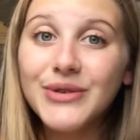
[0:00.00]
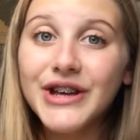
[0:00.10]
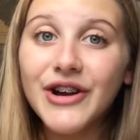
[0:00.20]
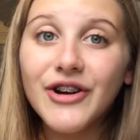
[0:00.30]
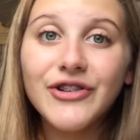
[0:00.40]

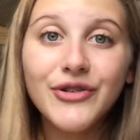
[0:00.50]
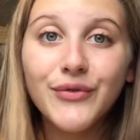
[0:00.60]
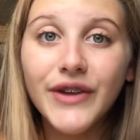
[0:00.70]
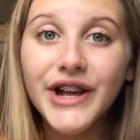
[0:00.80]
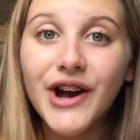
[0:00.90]
year, new
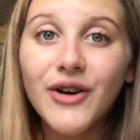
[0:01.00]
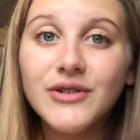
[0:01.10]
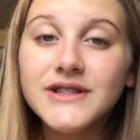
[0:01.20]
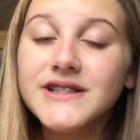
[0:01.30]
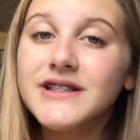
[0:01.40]

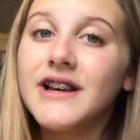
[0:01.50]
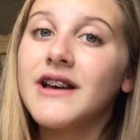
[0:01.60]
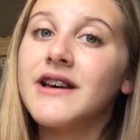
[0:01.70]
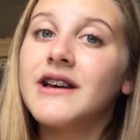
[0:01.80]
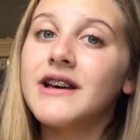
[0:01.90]
videos,
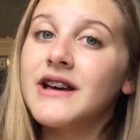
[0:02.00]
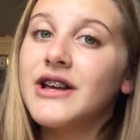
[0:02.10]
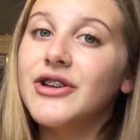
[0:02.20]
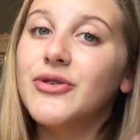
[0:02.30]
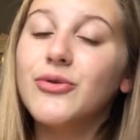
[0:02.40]

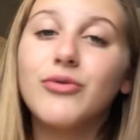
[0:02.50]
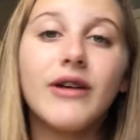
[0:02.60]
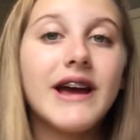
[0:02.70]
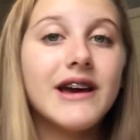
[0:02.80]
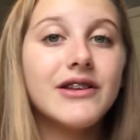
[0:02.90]
new
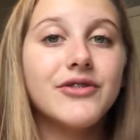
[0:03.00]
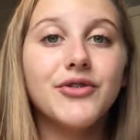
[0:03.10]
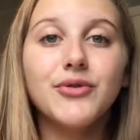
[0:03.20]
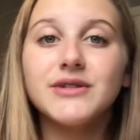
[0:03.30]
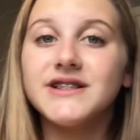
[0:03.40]
grade,
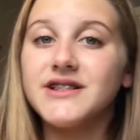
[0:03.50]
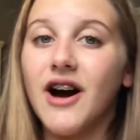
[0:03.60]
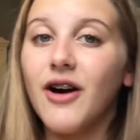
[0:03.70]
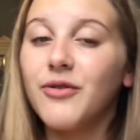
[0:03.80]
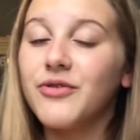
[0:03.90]
new
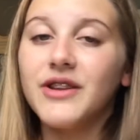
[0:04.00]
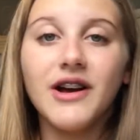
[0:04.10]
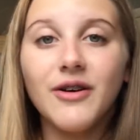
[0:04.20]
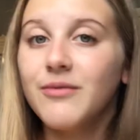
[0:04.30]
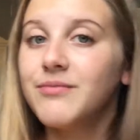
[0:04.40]
stuff, you
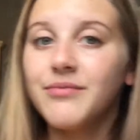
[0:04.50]
know.